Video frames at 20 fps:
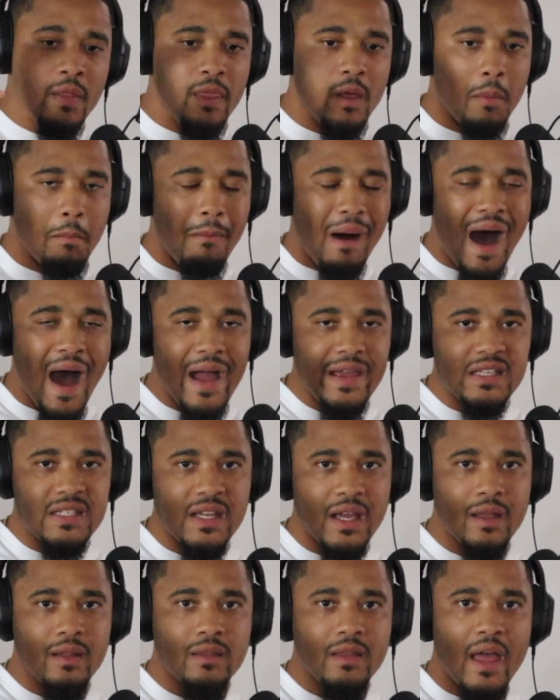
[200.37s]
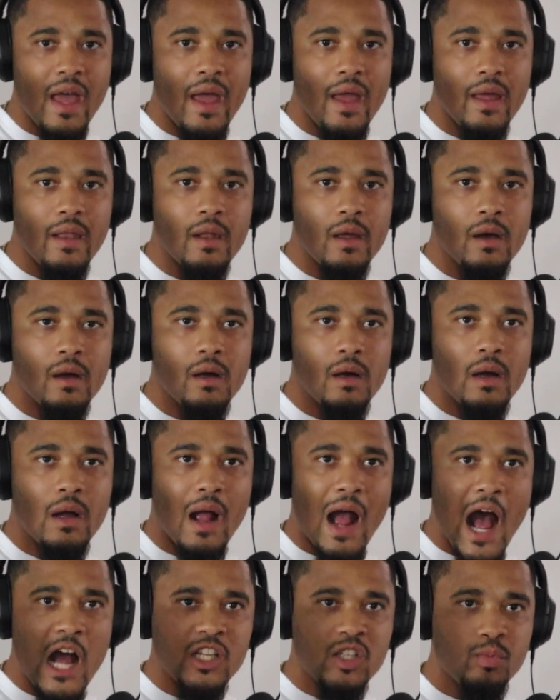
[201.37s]
the mindset that
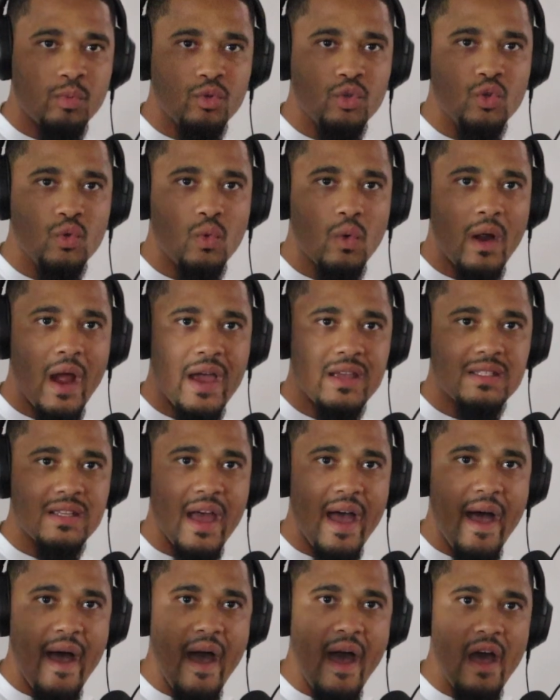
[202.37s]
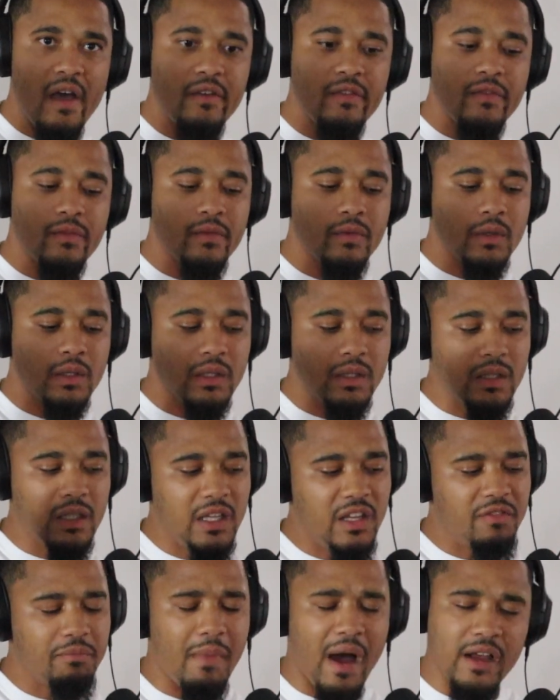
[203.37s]
an entrepreneur has to have
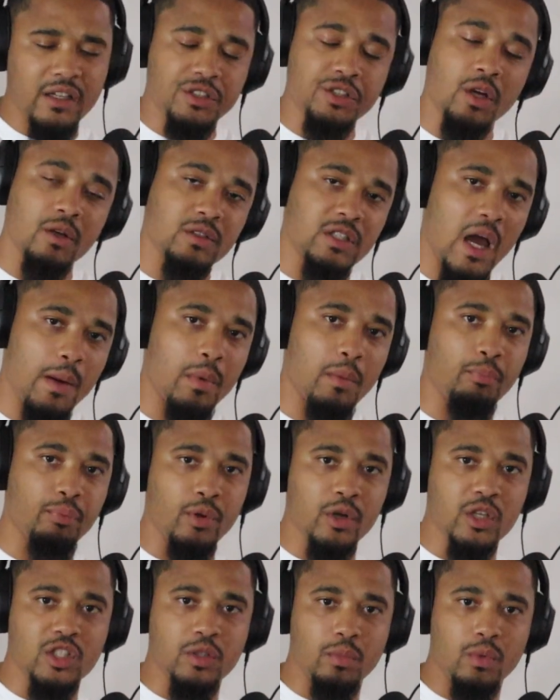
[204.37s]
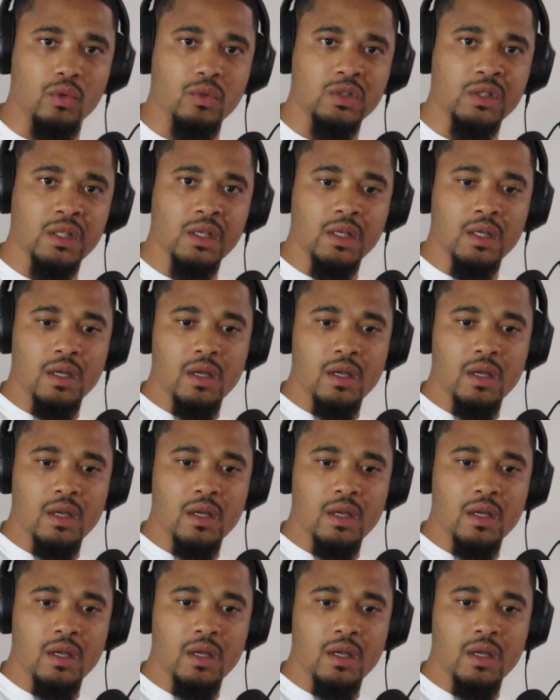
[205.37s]
live by certain type of principles